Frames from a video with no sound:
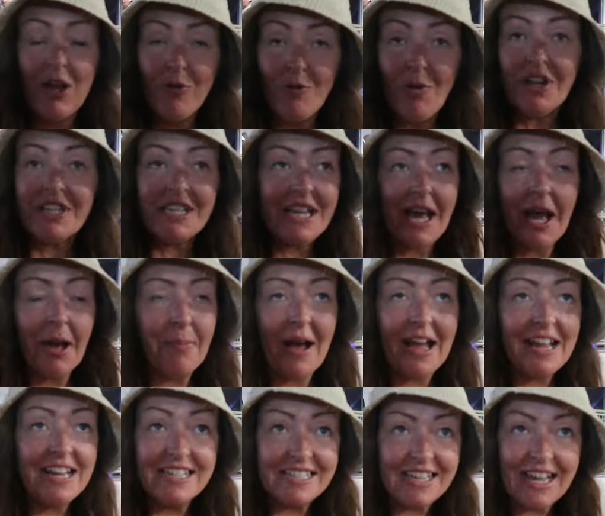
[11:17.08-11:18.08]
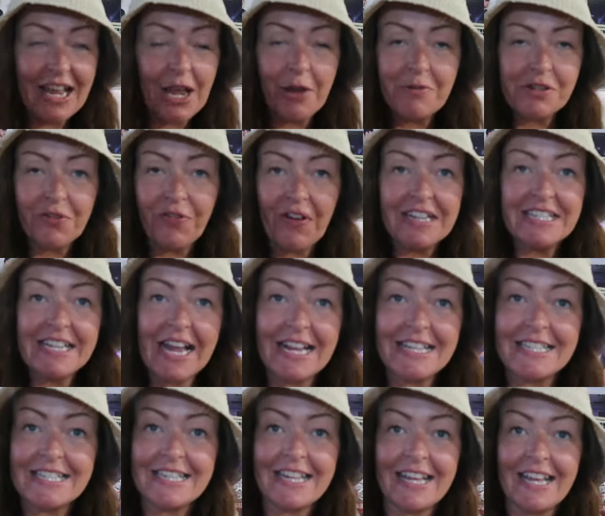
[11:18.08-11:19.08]
It was amazing, it was
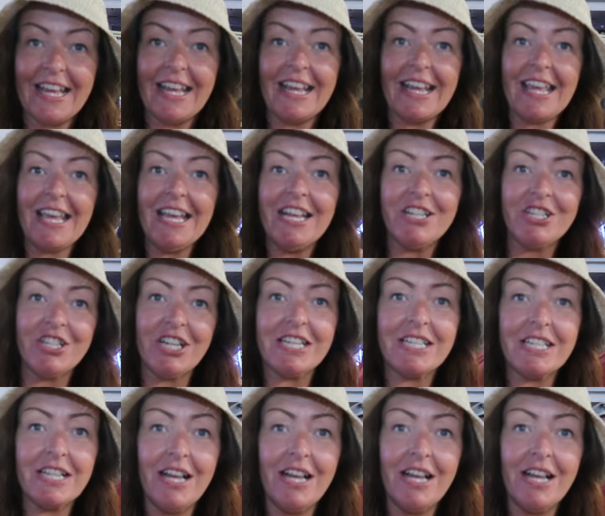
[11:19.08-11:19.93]
fantastic. It's just